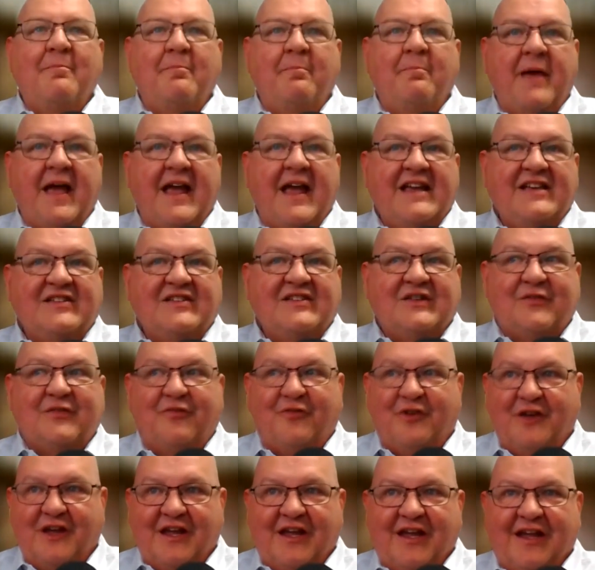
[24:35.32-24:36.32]
base
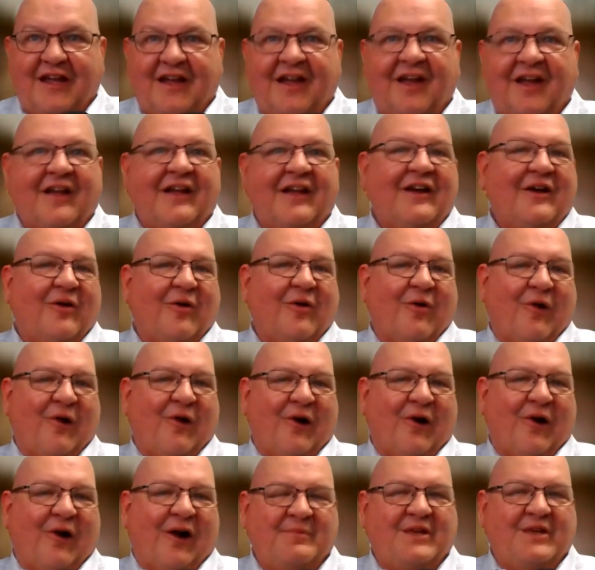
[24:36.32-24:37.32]
fee
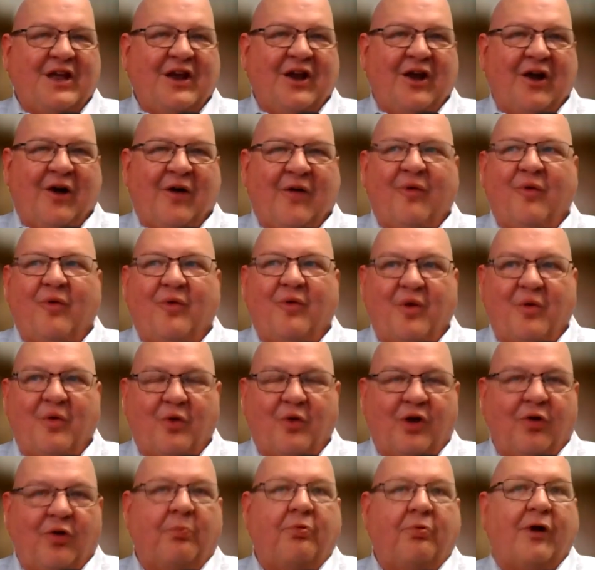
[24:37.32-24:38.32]
or you know
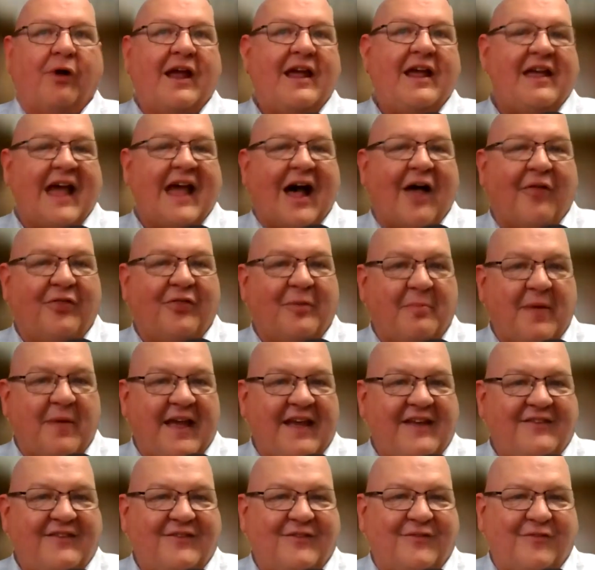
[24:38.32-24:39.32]
we'll break out the
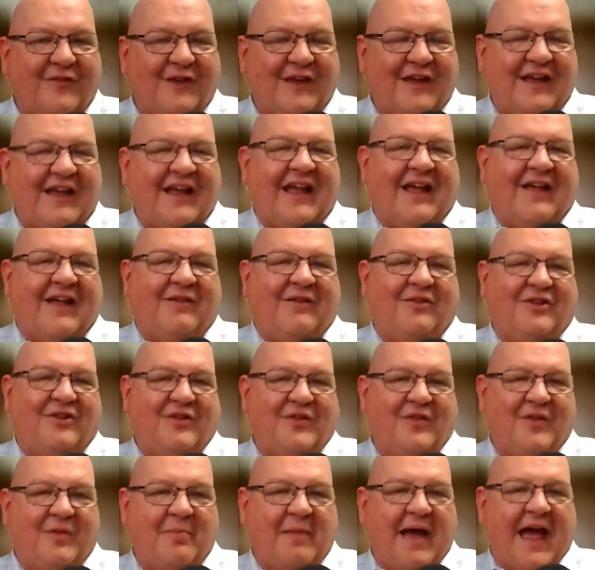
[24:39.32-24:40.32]
base fee and
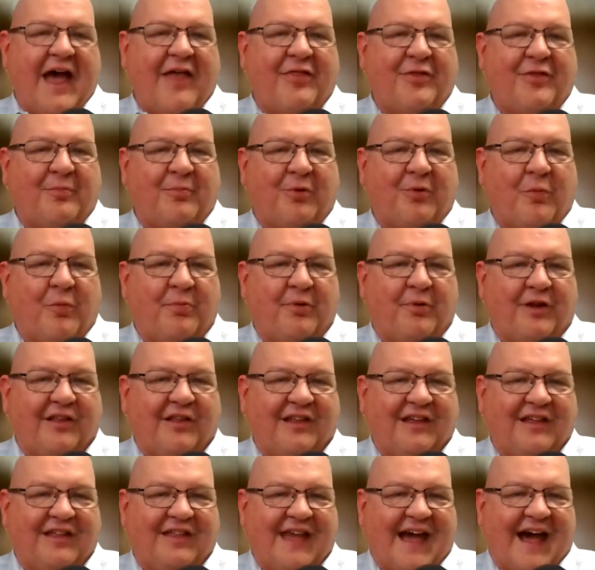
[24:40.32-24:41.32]
do the math
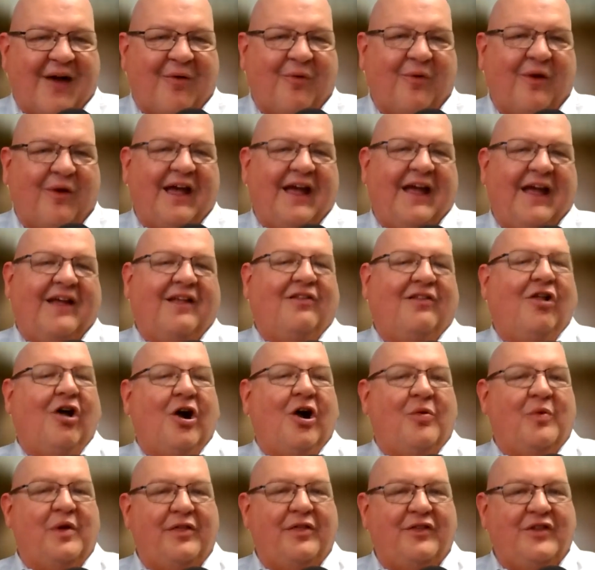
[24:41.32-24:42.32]
appropriately that way
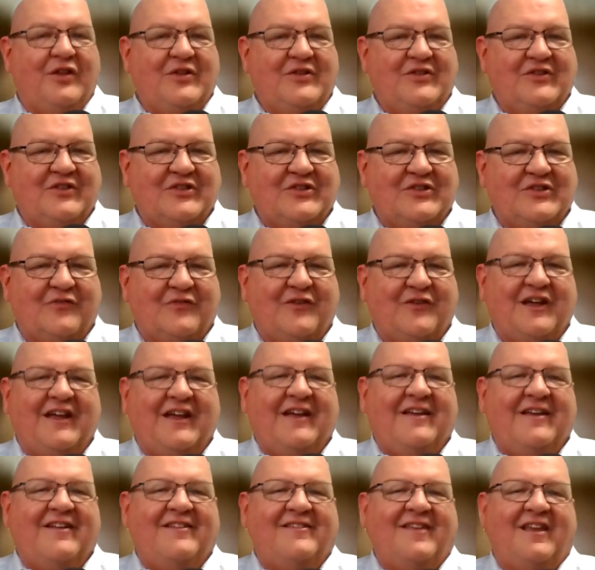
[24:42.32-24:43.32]
along with usage
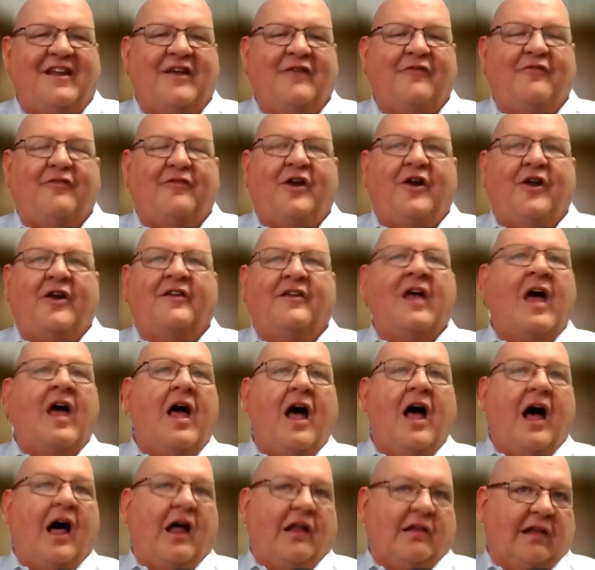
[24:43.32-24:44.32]
fees and if there's
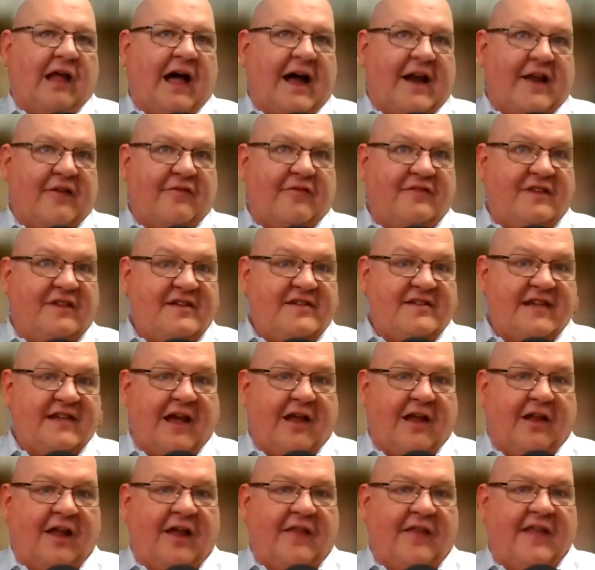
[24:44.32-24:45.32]
a lot of
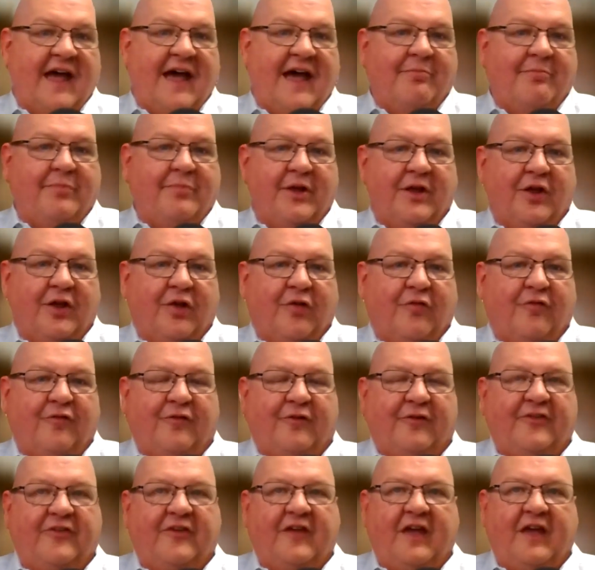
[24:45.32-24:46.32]
detail on that bill
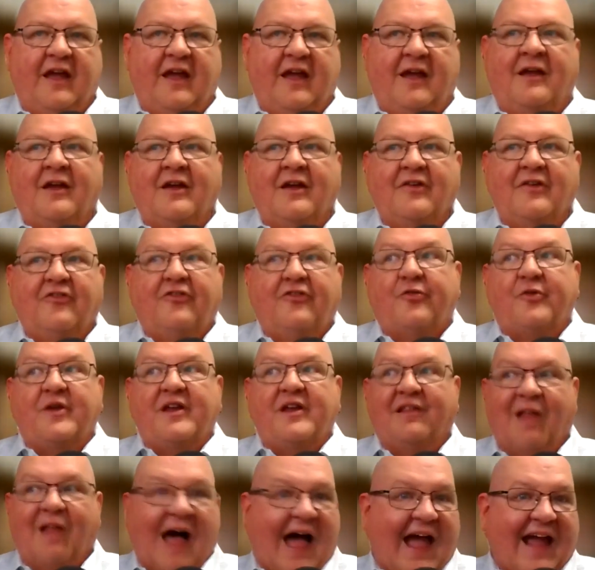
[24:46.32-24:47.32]
for say
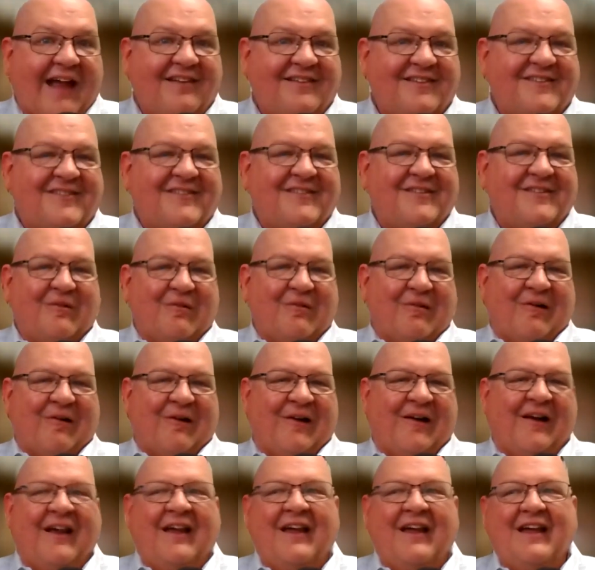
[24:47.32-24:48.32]
street lights
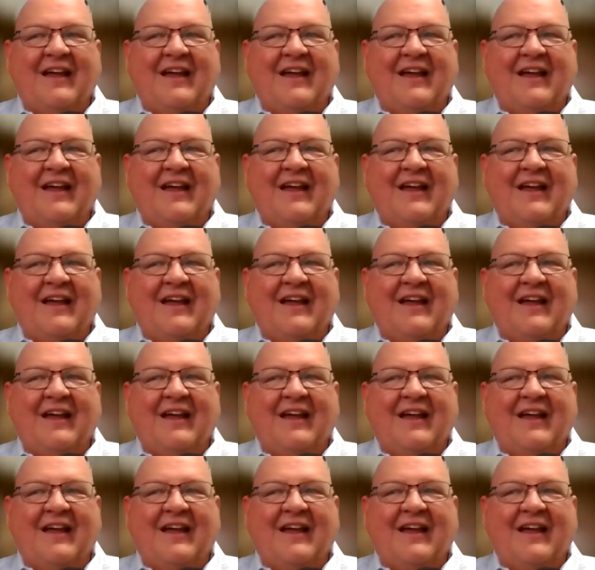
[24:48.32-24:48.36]
or